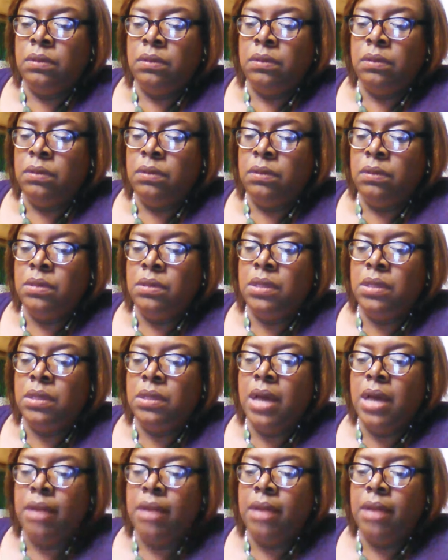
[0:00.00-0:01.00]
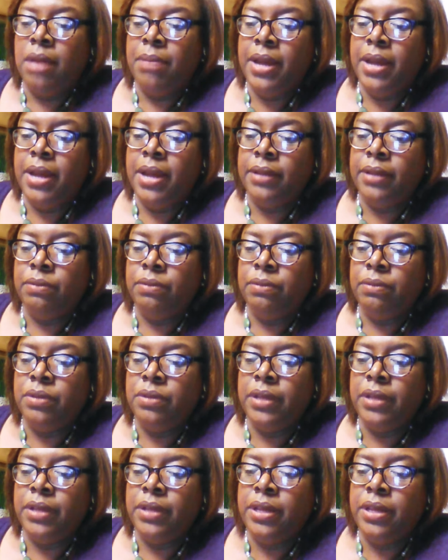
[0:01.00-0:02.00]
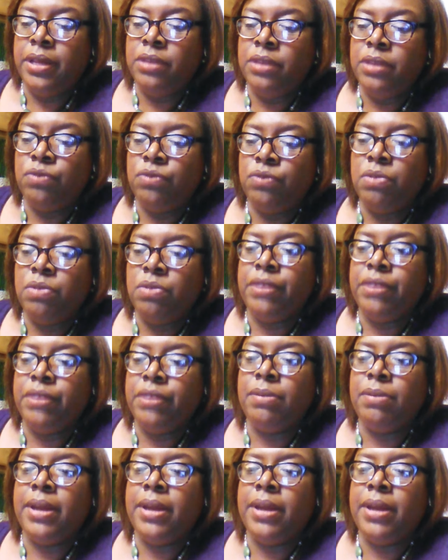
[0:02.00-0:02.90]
Good God Almighty. What the hell is wrong with everybody?